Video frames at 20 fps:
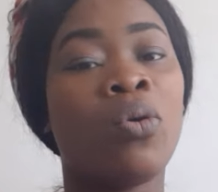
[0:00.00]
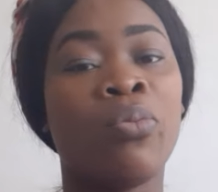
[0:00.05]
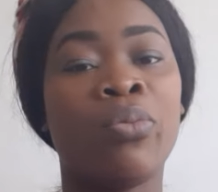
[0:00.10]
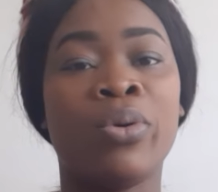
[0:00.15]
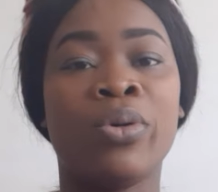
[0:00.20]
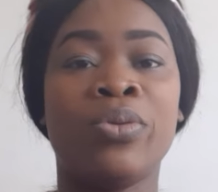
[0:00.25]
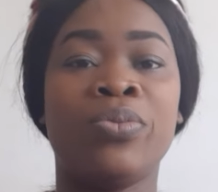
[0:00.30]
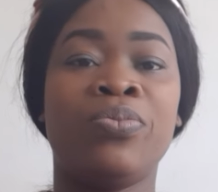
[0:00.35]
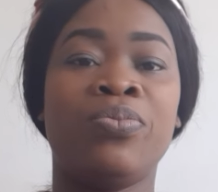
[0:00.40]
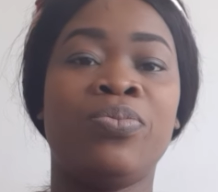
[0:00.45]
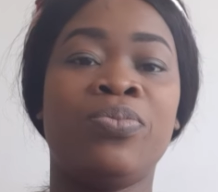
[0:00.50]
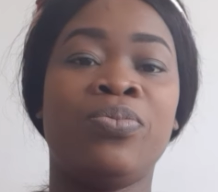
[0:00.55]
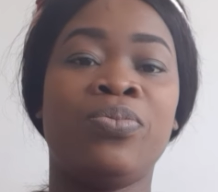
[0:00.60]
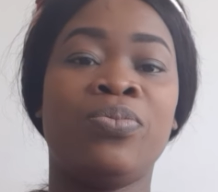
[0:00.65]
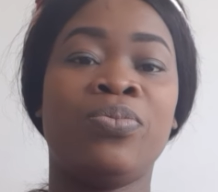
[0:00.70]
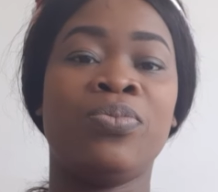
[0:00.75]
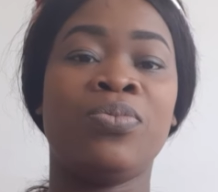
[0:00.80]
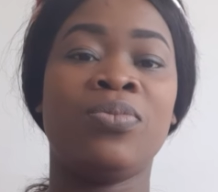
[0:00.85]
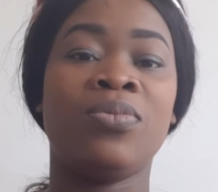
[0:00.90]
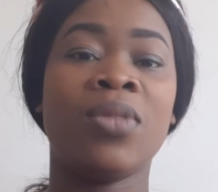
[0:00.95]
up.
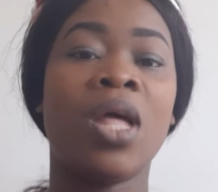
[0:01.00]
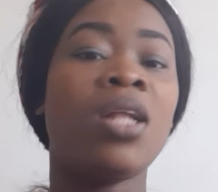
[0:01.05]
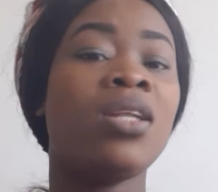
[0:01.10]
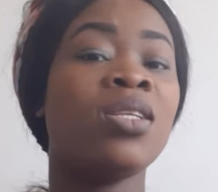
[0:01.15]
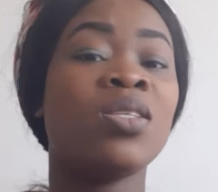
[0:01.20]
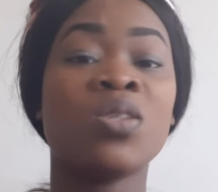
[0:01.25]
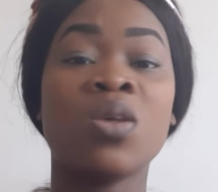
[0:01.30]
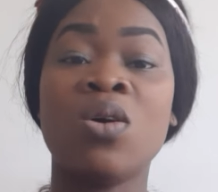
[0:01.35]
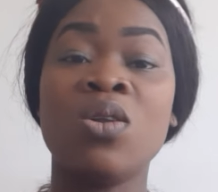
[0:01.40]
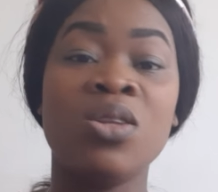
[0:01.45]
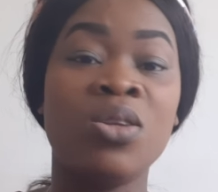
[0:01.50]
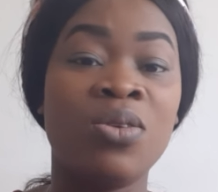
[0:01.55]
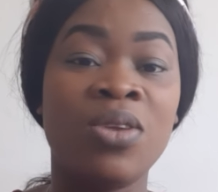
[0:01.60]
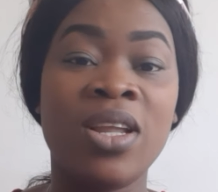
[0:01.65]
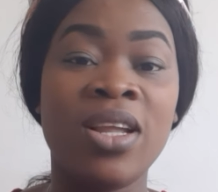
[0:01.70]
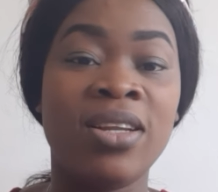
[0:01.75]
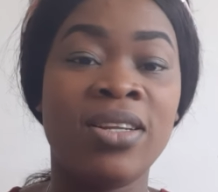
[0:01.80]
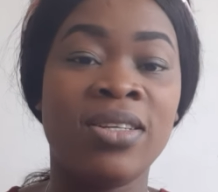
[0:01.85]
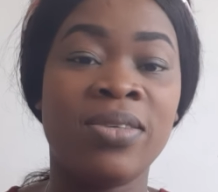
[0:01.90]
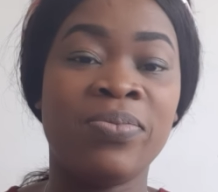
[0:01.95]
That is all you
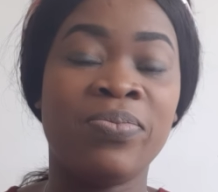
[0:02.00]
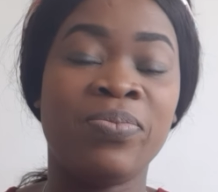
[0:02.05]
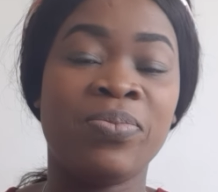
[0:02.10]
need.